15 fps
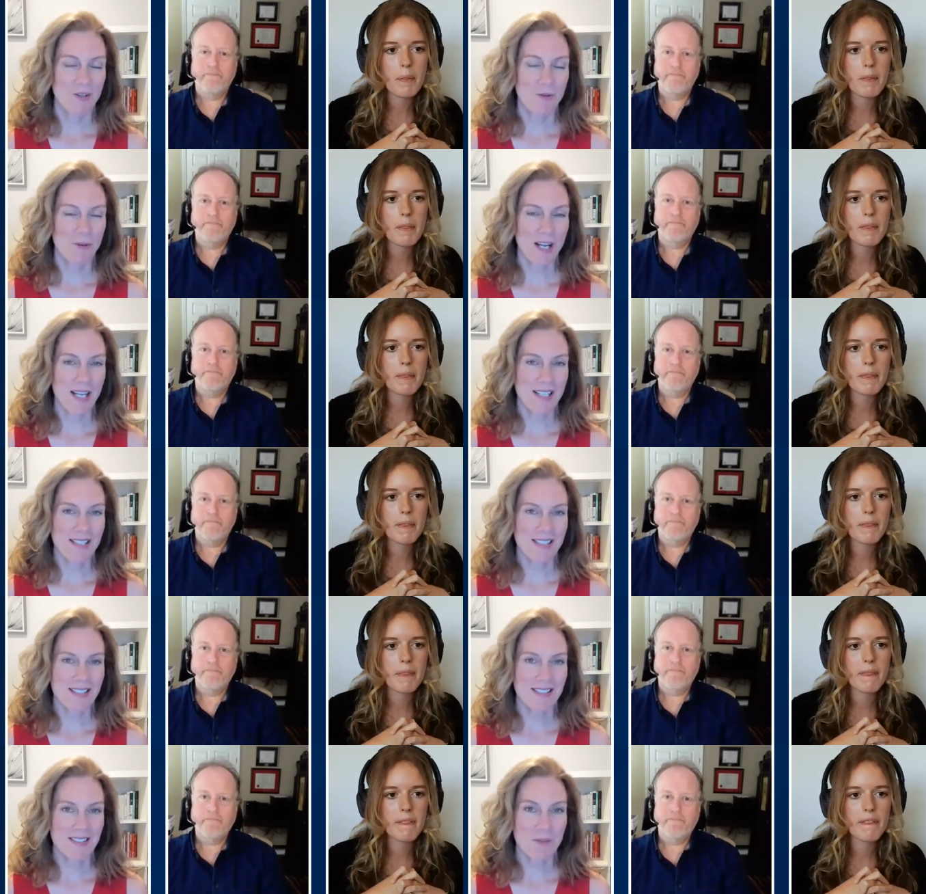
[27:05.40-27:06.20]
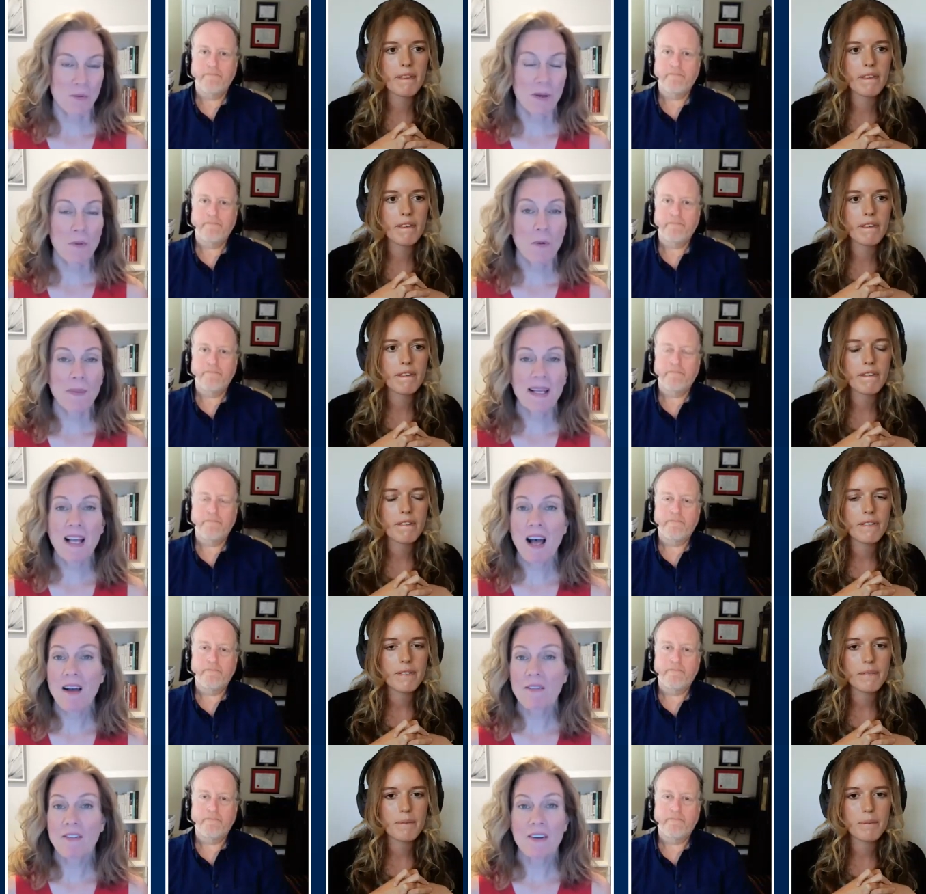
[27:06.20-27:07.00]
Speaker 1: Great. We will be
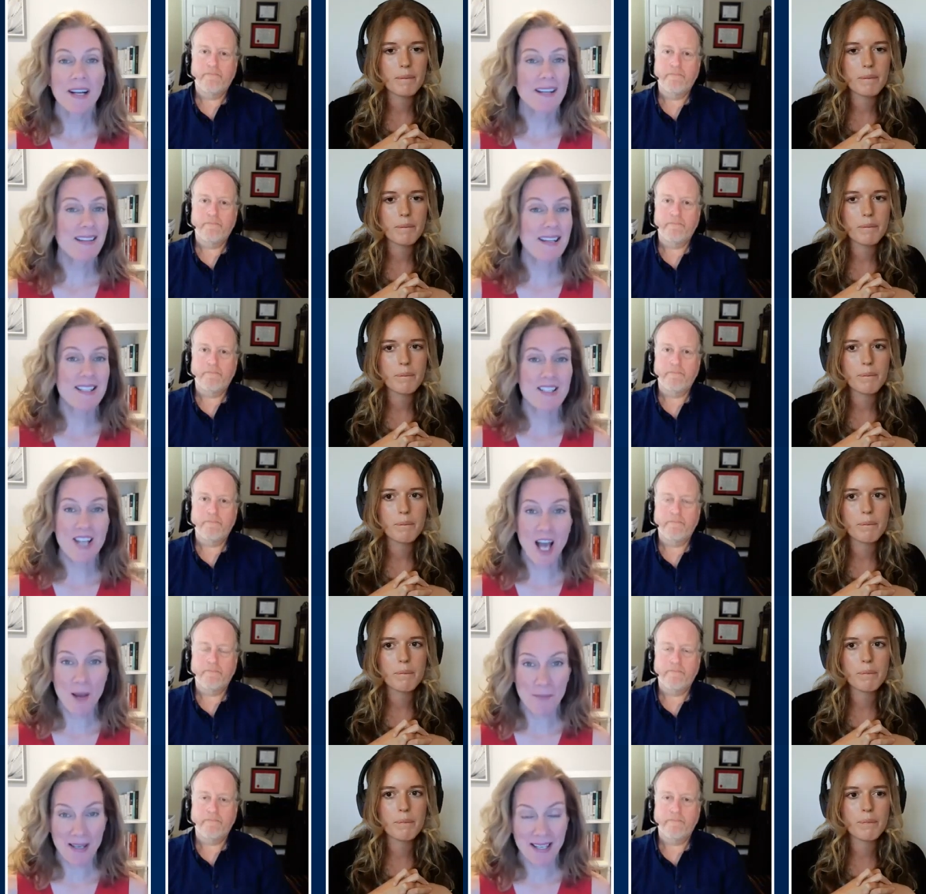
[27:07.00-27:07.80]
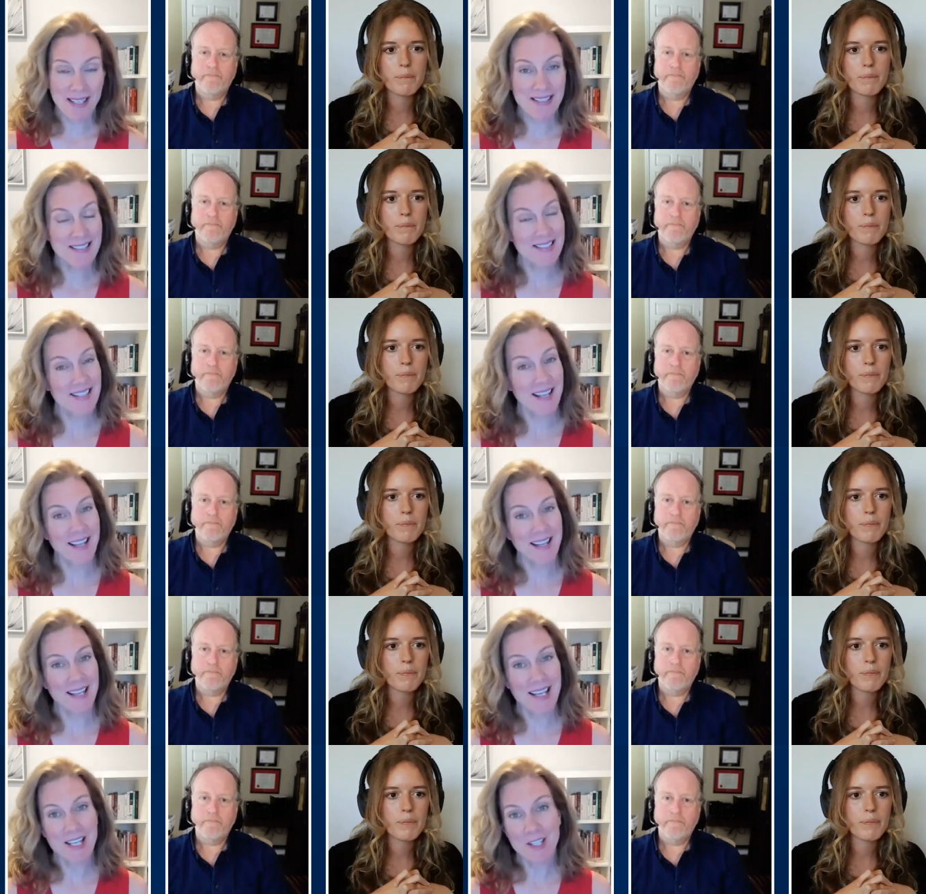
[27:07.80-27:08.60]
covering these topics
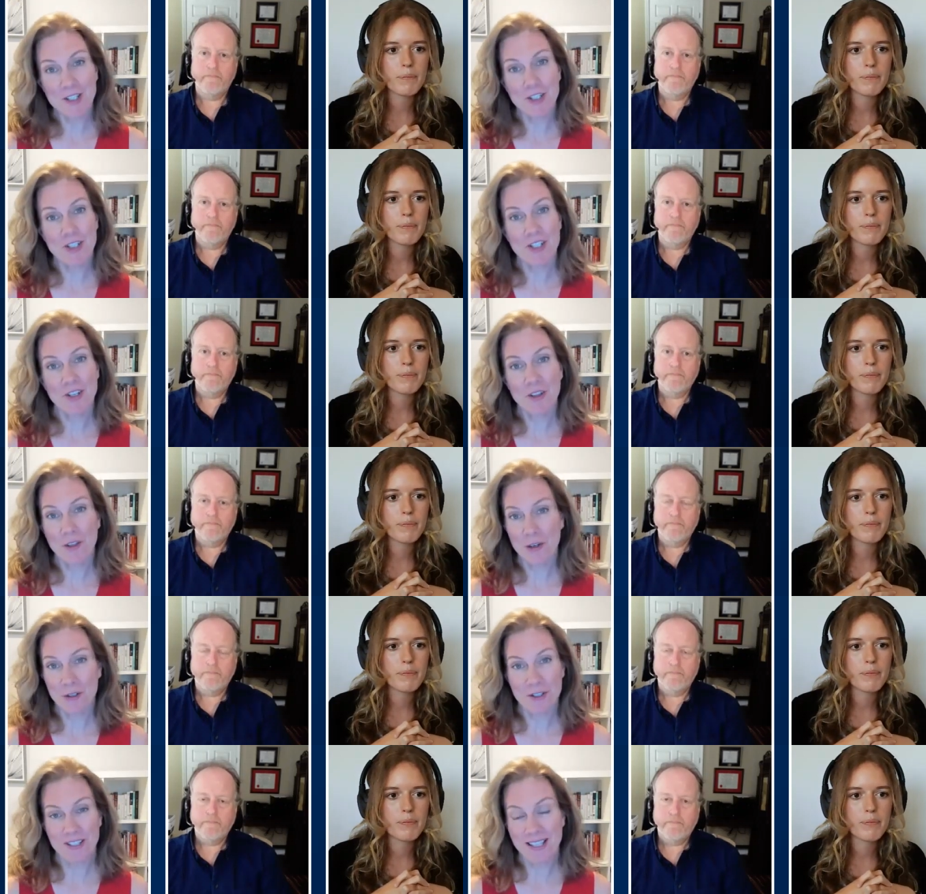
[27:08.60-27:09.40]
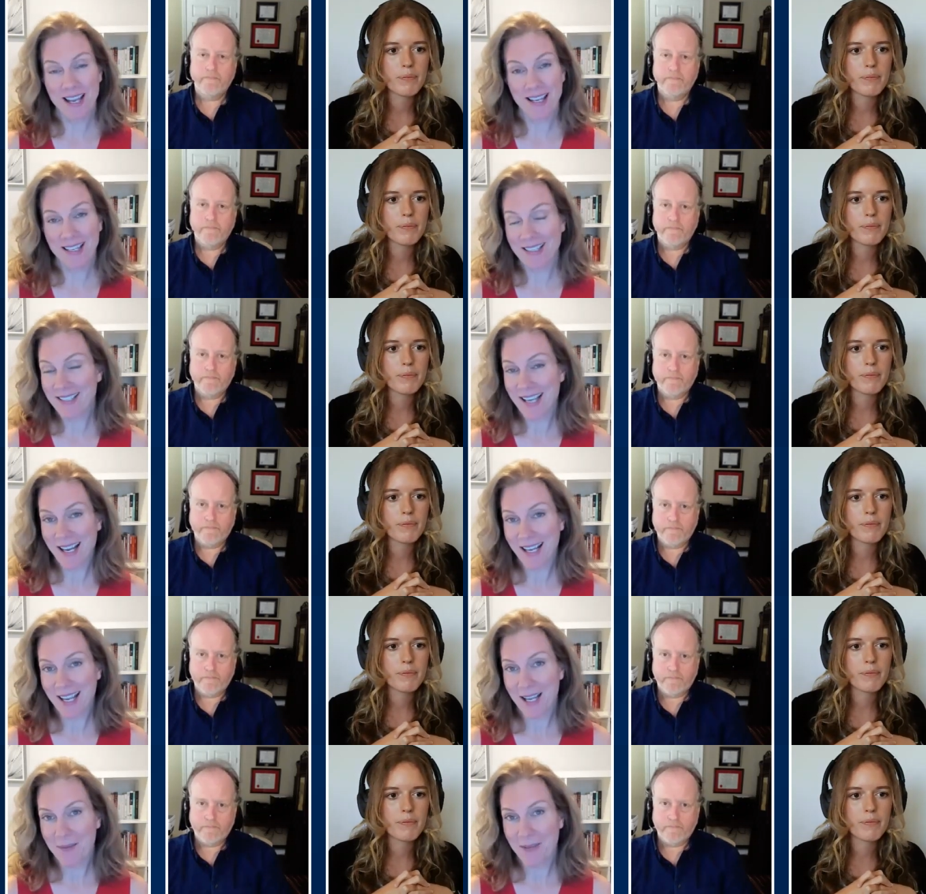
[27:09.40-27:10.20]
each Thursday at
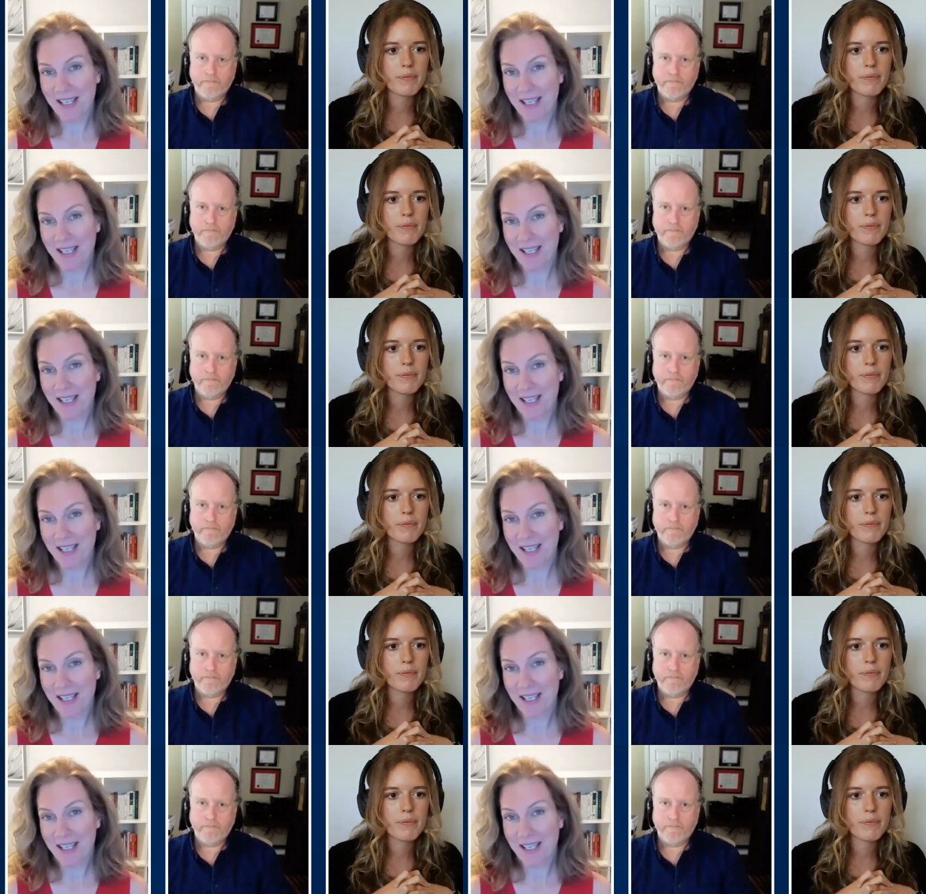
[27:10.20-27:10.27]
10 a.m.